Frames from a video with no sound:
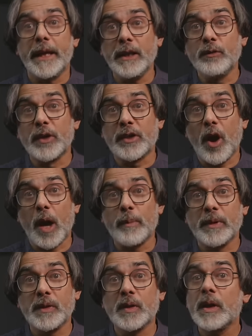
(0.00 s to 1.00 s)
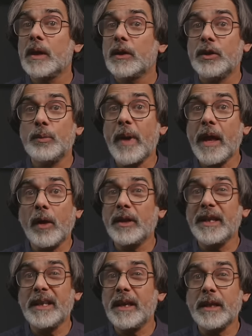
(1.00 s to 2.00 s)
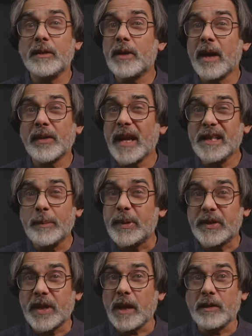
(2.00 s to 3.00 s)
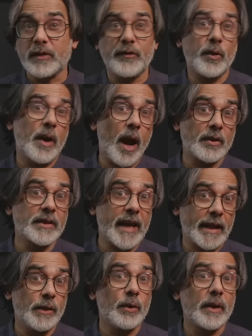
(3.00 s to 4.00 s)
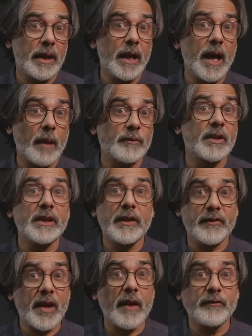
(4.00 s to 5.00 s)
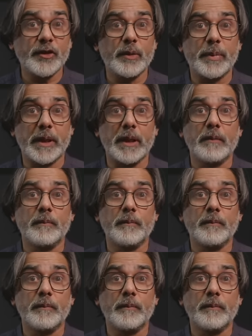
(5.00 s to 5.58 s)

in retirement, you may only need around 80% of your current annual income to live comfortably.